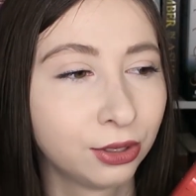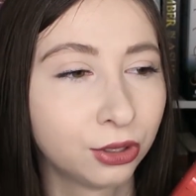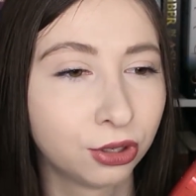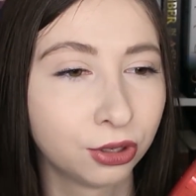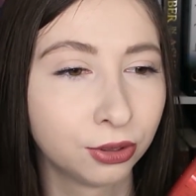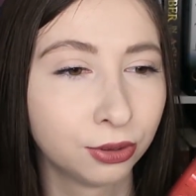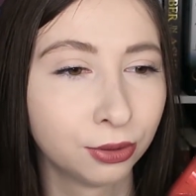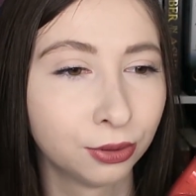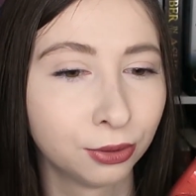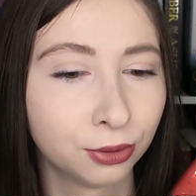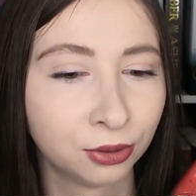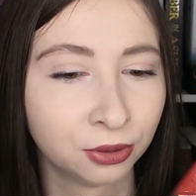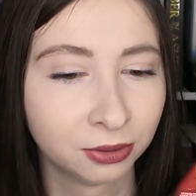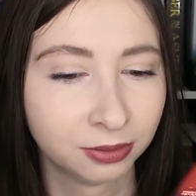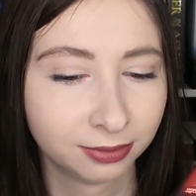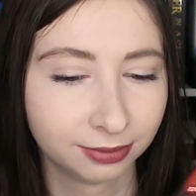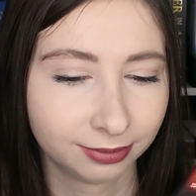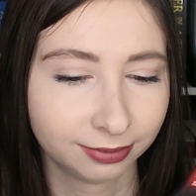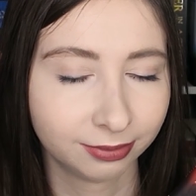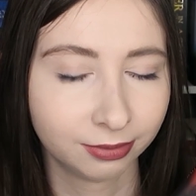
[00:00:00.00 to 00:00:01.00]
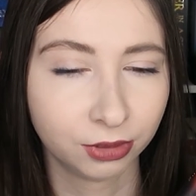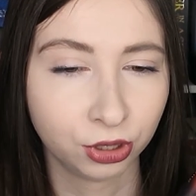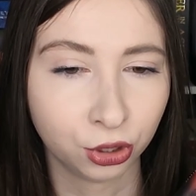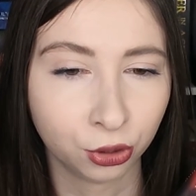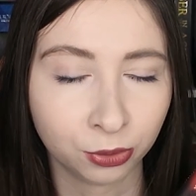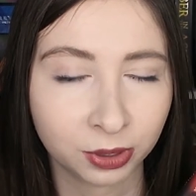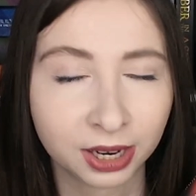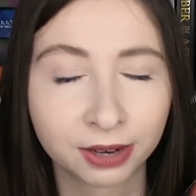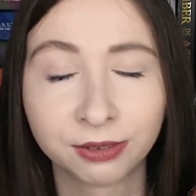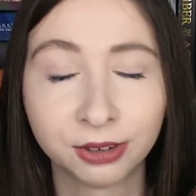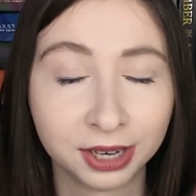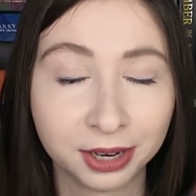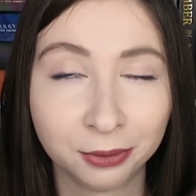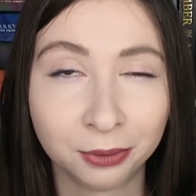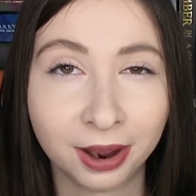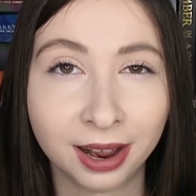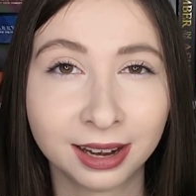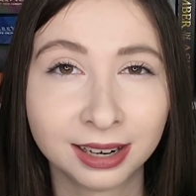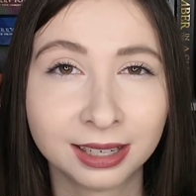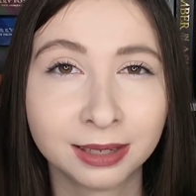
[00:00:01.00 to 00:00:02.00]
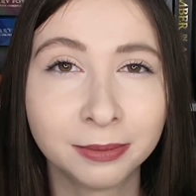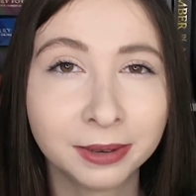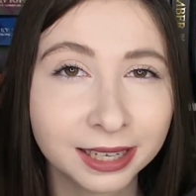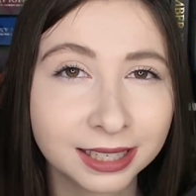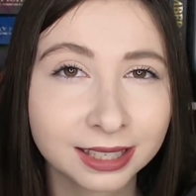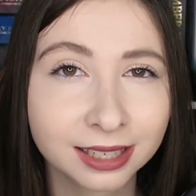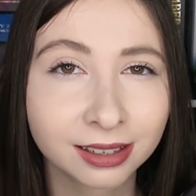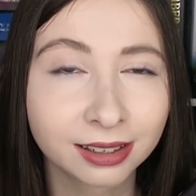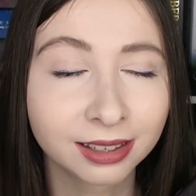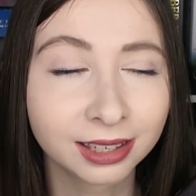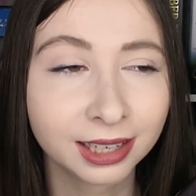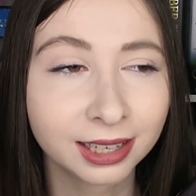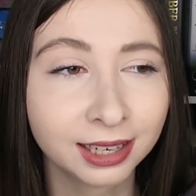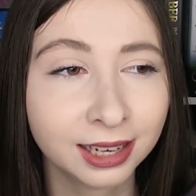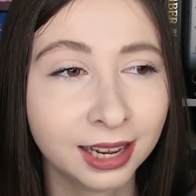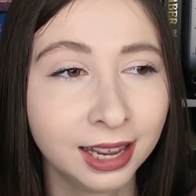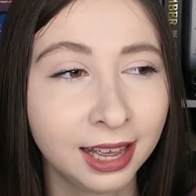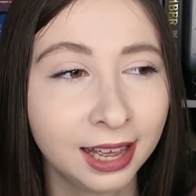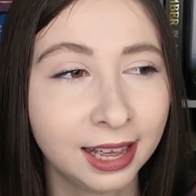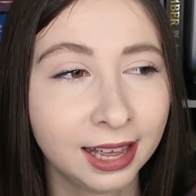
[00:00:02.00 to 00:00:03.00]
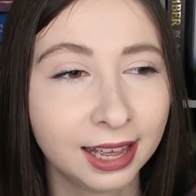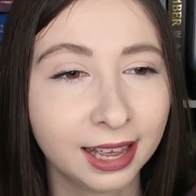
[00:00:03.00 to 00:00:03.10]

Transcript: to do whatever he wanted, basically,